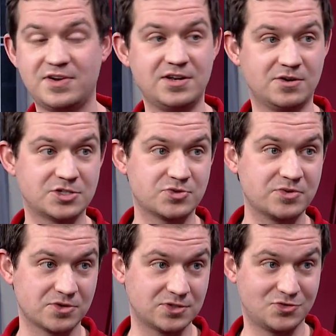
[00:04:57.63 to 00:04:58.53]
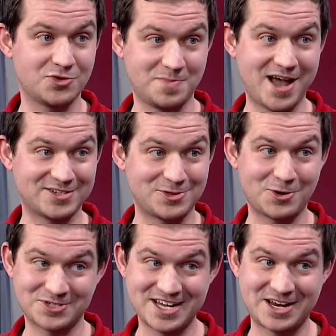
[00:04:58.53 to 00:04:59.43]
feeding on tree roots for the past
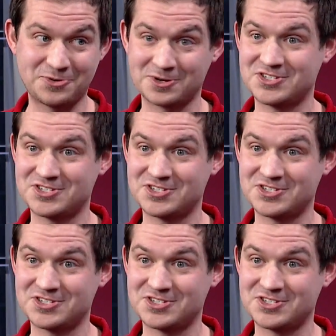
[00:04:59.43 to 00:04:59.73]
13 or